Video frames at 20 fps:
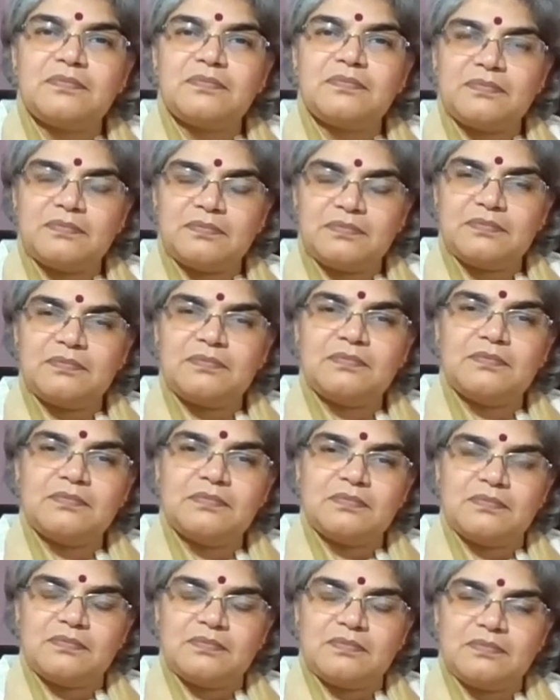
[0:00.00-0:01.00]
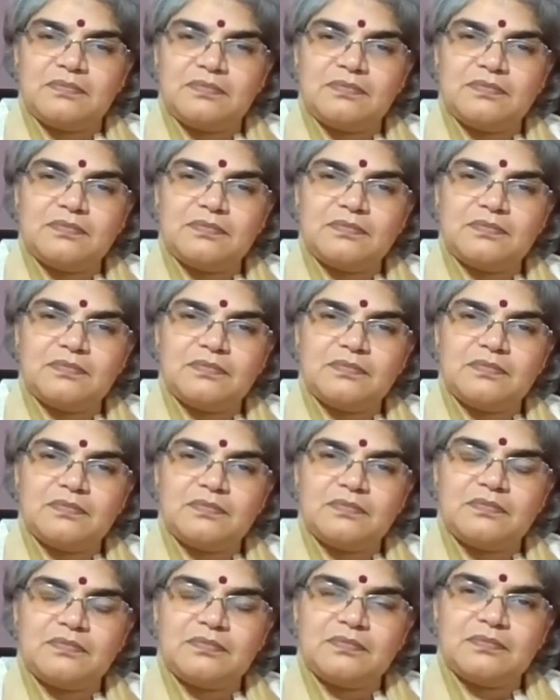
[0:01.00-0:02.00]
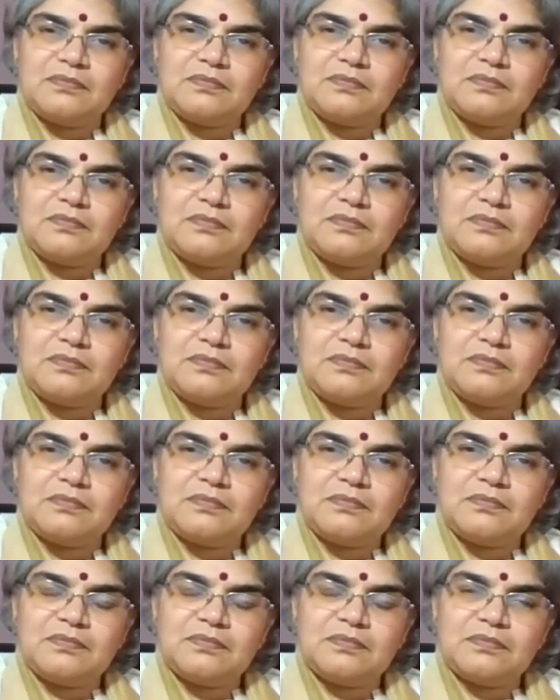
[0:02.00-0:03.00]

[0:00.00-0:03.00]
No words are spoken by the person on screen.